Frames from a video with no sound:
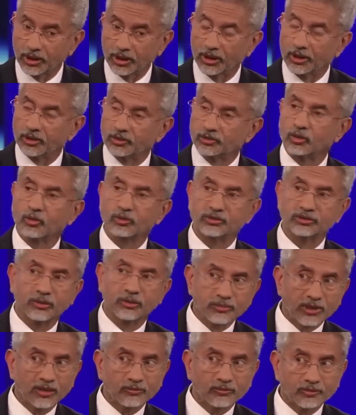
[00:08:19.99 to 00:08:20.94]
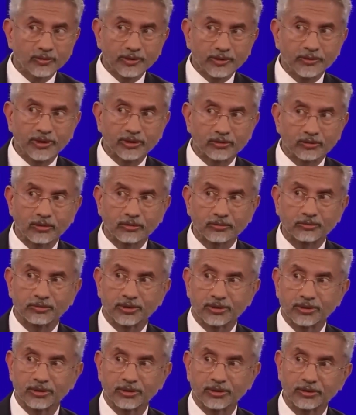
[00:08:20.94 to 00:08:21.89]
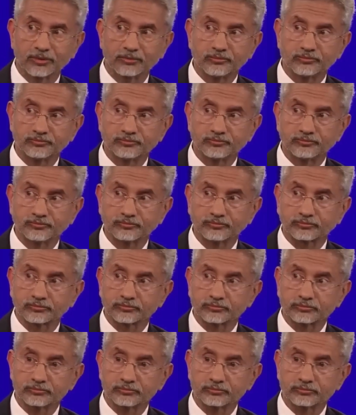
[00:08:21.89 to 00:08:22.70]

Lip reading: But of course not as a country.